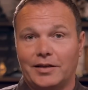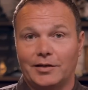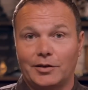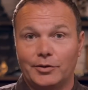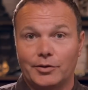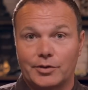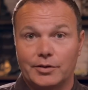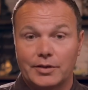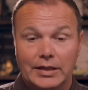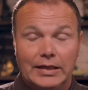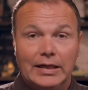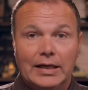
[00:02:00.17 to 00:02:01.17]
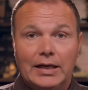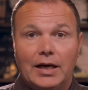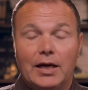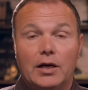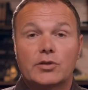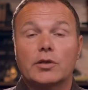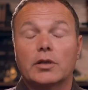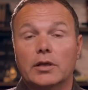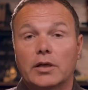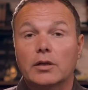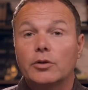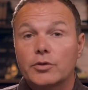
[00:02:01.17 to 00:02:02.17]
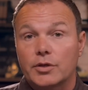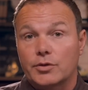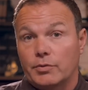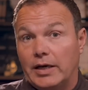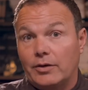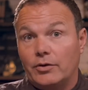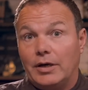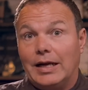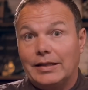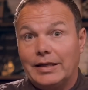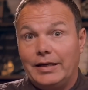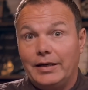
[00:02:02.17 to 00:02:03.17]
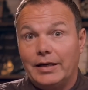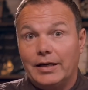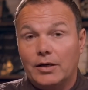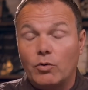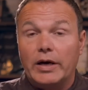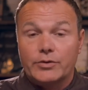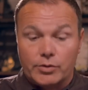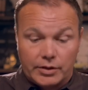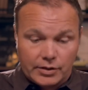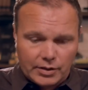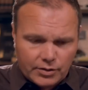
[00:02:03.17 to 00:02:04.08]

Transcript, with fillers: the conclusions. Uh, the conclusions, rather, and not the uh, questions.